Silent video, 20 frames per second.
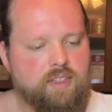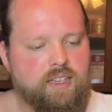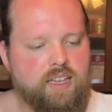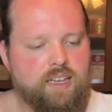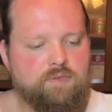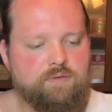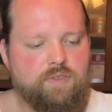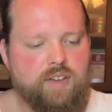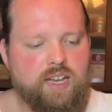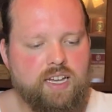
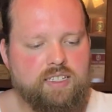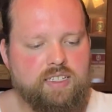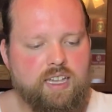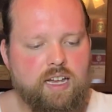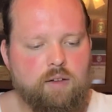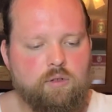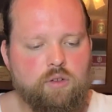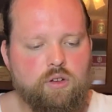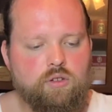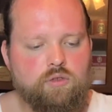In fact,
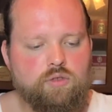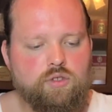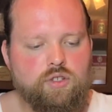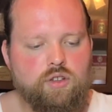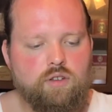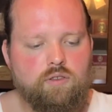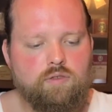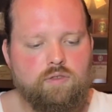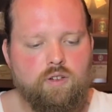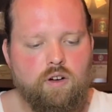I will go
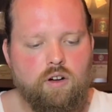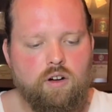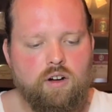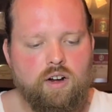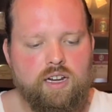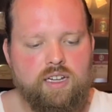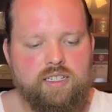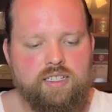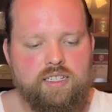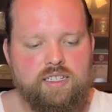so
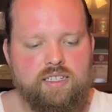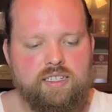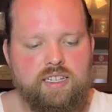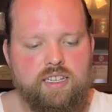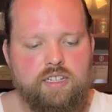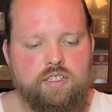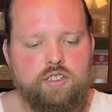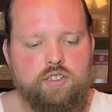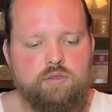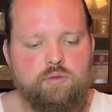far as to
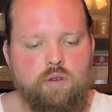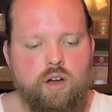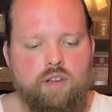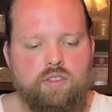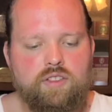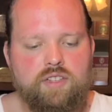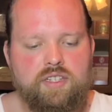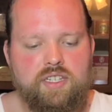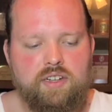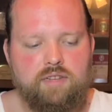send you
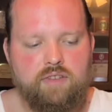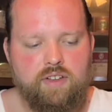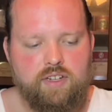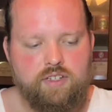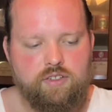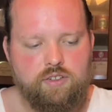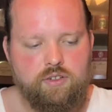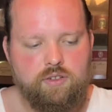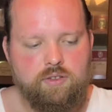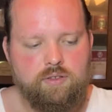on this
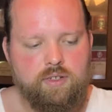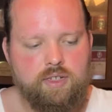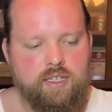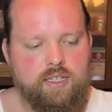adventure.